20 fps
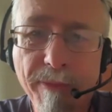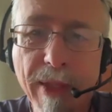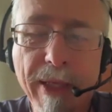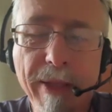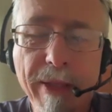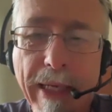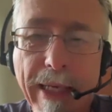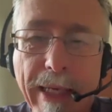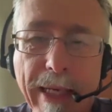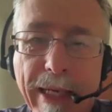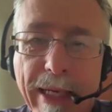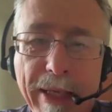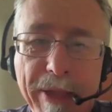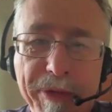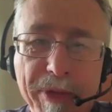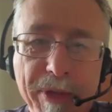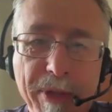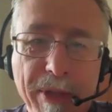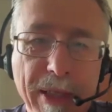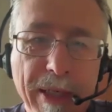They
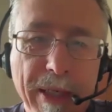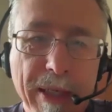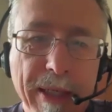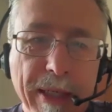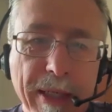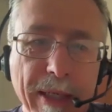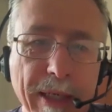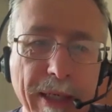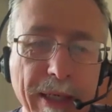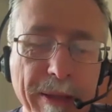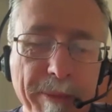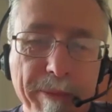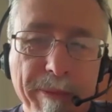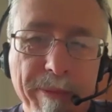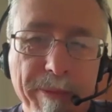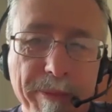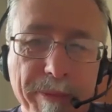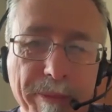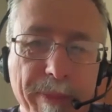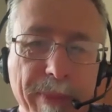had
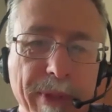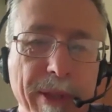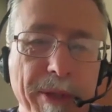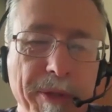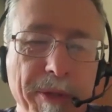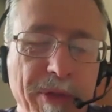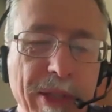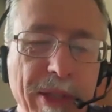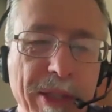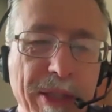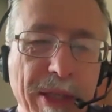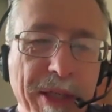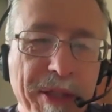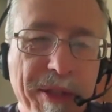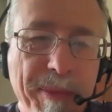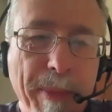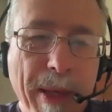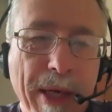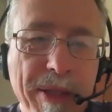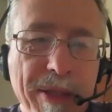DJ
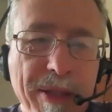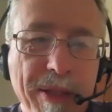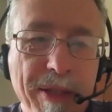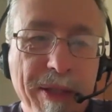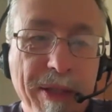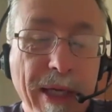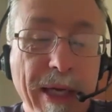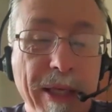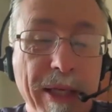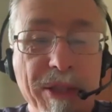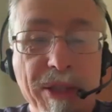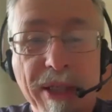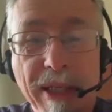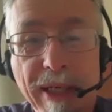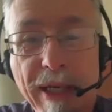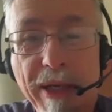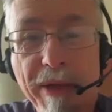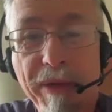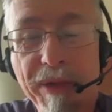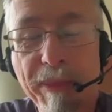spaces. They had chill
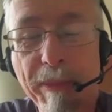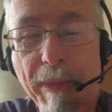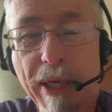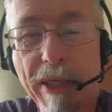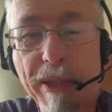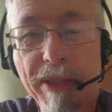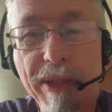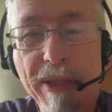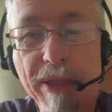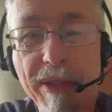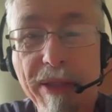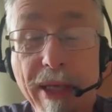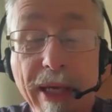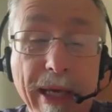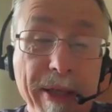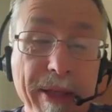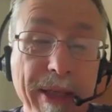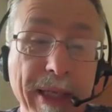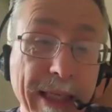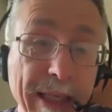out spaces. They
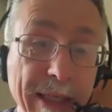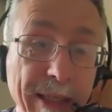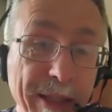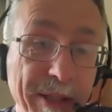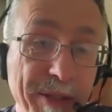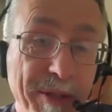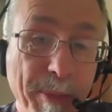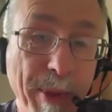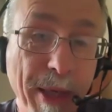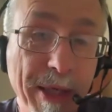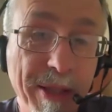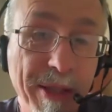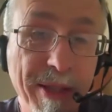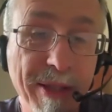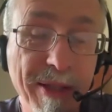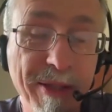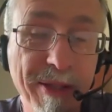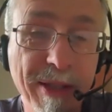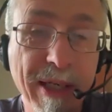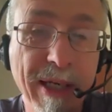had healing
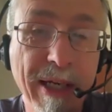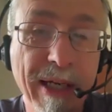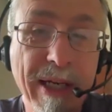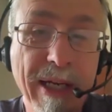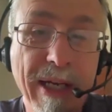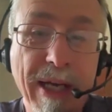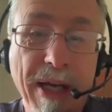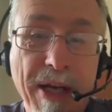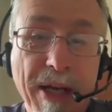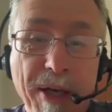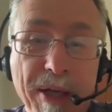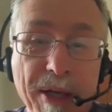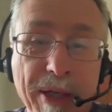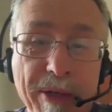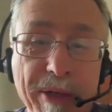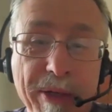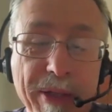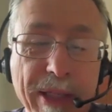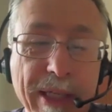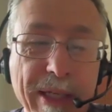spaces. Earlier
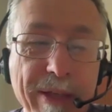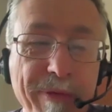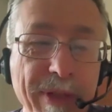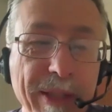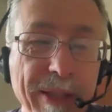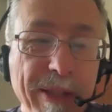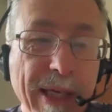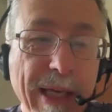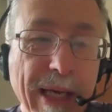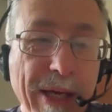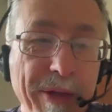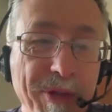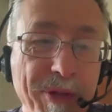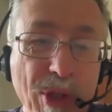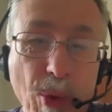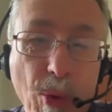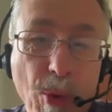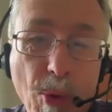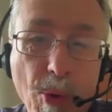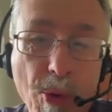in the evening, they had
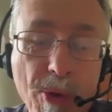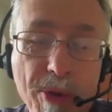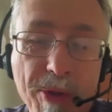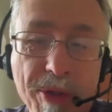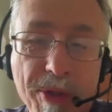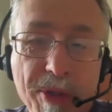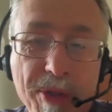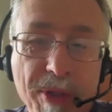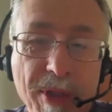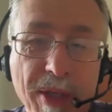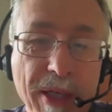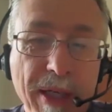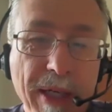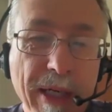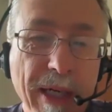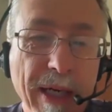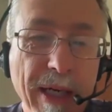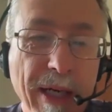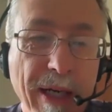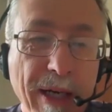talks.
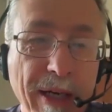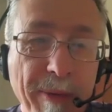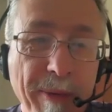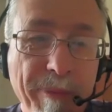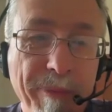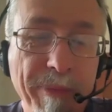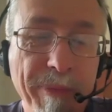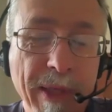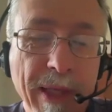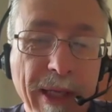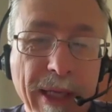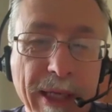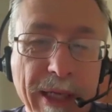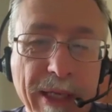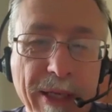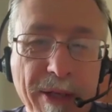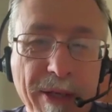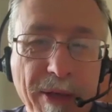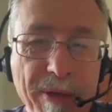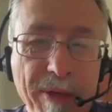
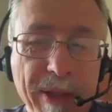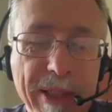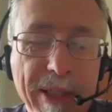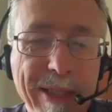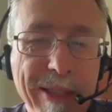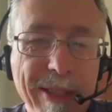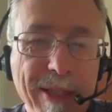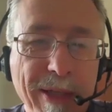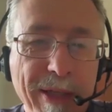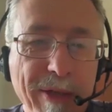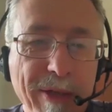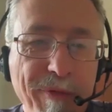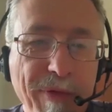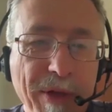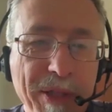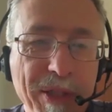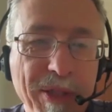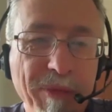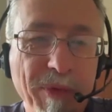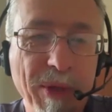It's like a
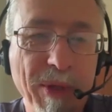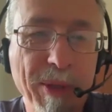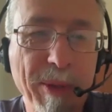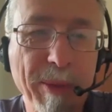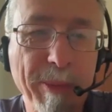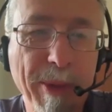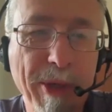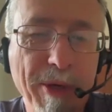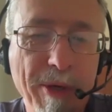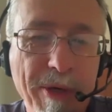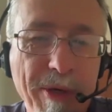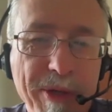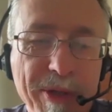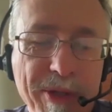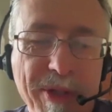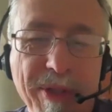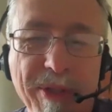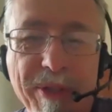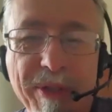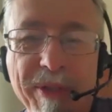festival in a box.
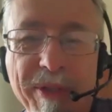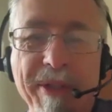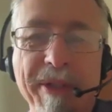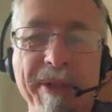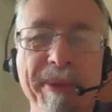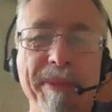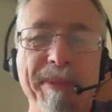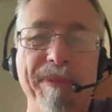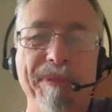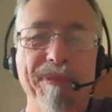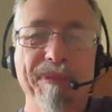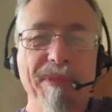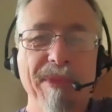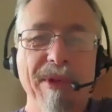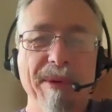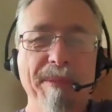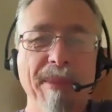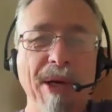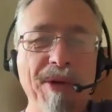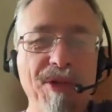And
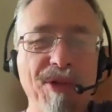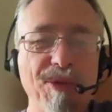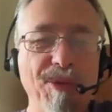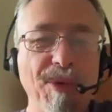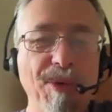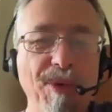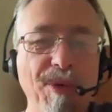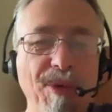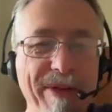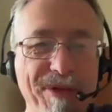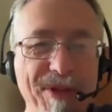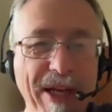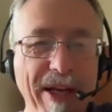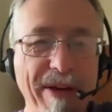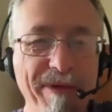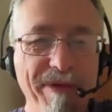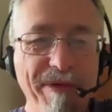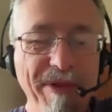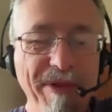most raves have